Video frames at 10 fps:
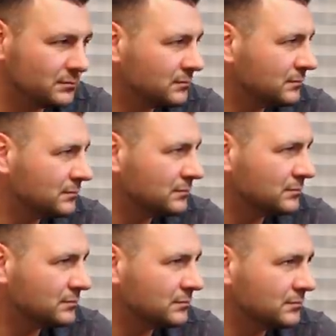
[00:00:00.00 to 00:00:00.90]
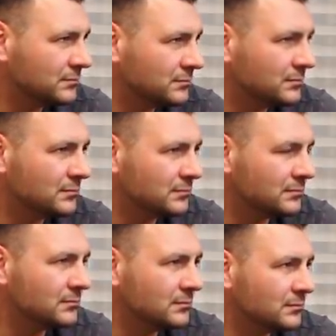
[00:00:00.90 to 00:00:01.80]

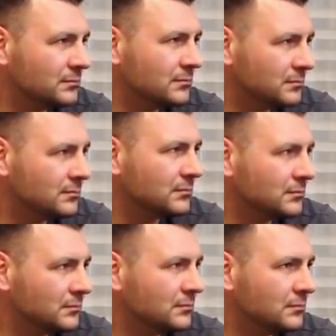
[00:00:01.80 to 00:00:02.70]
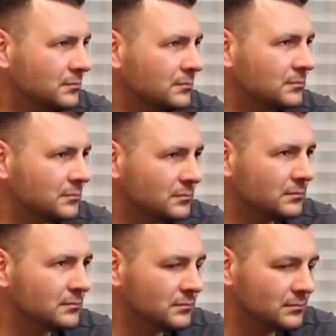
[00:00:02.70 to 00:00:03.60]
(silent)